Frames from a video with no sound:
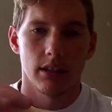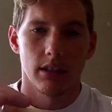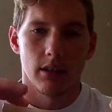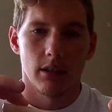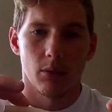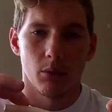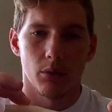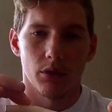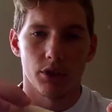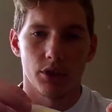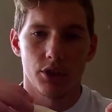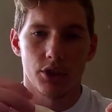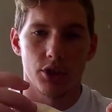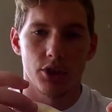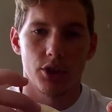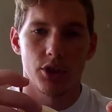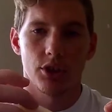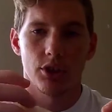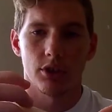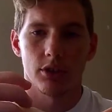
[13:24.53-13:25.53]
which
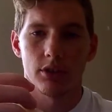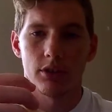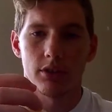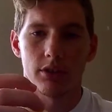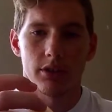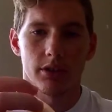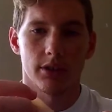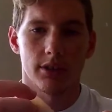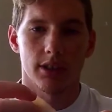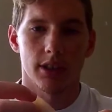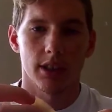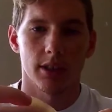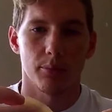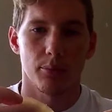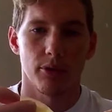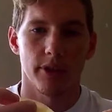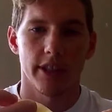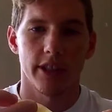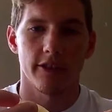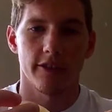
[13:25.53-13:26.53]
is
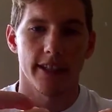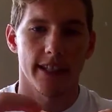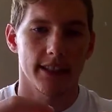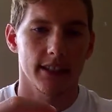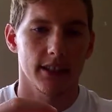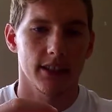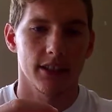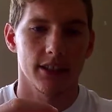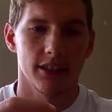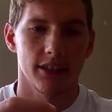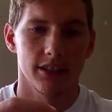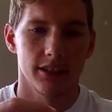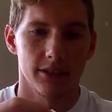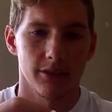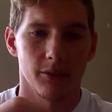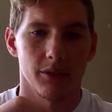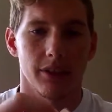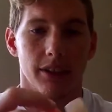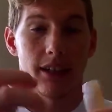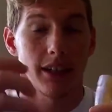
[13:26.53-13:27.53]
pretty wrecked,
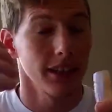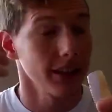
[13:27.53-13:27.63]
and I